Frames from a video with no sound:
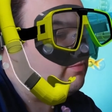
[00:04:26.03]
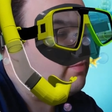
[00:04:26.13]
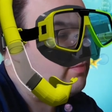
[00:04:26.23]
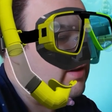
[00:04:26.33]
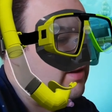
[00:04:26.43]

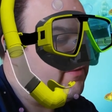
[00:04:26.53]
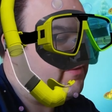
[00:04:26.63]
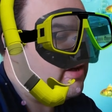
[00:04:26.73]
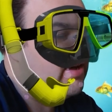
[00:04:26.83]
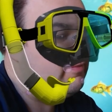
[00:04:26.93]
Mudlarks
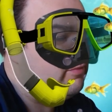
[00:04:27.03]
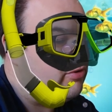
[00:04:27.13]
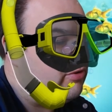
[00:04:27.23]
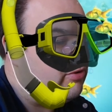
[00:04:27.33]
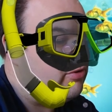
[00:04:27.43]
5,
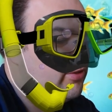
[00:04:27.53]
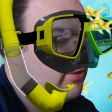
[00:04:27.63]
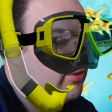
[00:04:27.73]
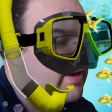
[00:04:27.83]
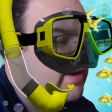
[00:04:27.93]
Brazil
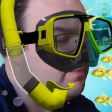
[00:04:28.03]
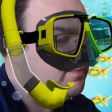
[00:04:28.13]
3.